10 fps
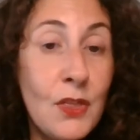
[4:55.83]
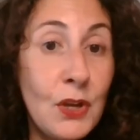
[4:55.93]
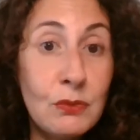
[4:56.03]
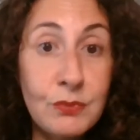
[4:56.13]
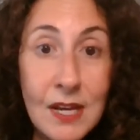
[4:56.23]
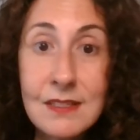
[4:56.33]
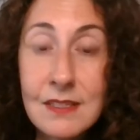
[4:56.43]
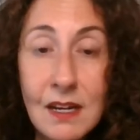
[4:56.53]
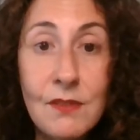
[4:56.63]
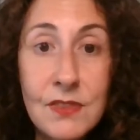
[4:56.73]
The
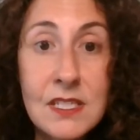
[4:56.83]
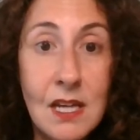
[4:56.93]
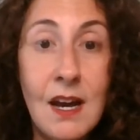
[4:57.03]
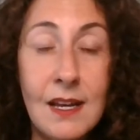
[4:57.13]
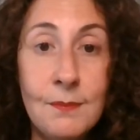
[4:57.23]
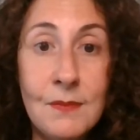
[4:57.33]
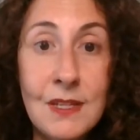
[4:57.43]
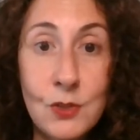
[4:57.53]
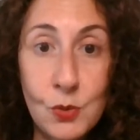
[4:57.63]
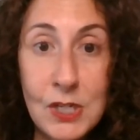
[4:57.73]
rest of the time
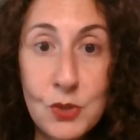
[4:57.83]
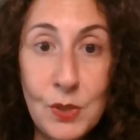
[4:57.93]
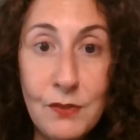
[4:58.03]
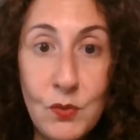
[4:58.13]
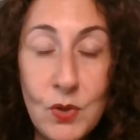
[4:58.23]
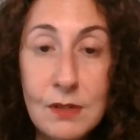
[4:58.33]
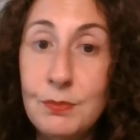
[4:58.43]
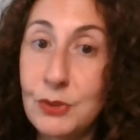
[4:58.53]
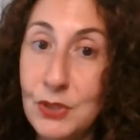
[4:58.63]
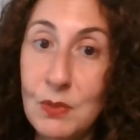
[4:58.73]
in twenty twenty-four,
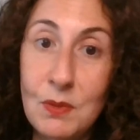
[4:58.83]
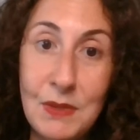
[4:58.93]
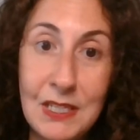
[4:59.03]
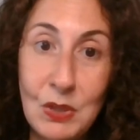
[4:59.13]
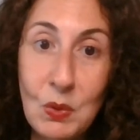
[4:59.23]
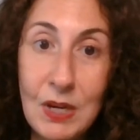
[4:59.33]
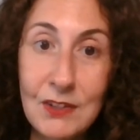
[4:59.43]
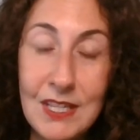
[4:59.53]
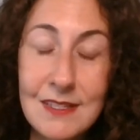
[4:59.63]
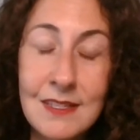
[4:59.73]
Pluto will be in
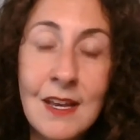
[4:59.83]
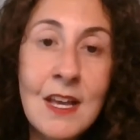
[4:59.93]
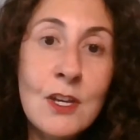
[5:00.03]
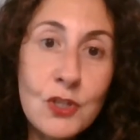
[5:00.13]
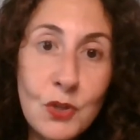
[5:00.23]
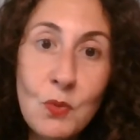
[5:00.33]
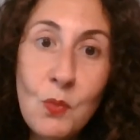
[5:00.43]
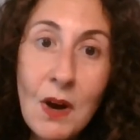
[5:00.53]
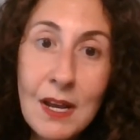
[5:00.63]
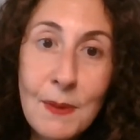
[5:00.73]
Aquarius. So you
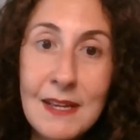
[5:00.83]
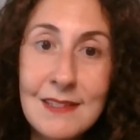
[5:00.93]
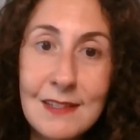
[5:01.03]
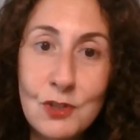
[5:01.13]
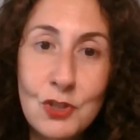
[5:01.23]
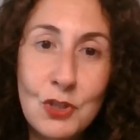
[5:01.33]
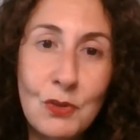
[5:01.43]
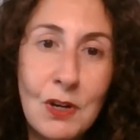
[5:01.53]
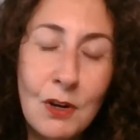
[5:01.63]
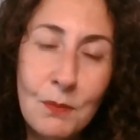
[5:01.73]
want to pay attention to
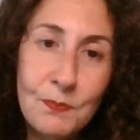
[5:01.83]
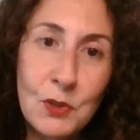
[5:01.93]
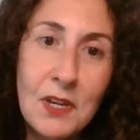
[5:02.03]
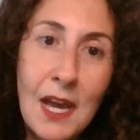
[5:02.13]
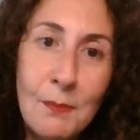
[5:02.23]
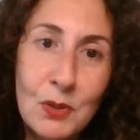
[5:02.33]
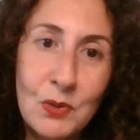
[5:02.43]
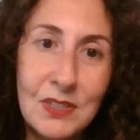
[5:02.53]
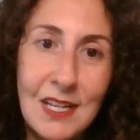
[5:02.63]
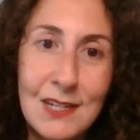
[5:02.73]
your, your
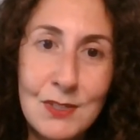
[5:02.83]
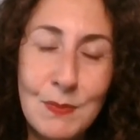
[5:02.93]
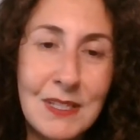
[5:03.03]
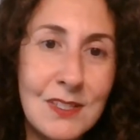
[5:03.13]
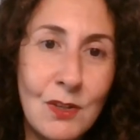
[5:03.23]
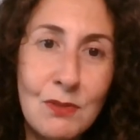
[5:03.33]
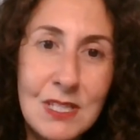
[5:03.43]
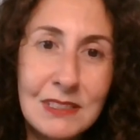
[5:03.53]
Capricorn house, because those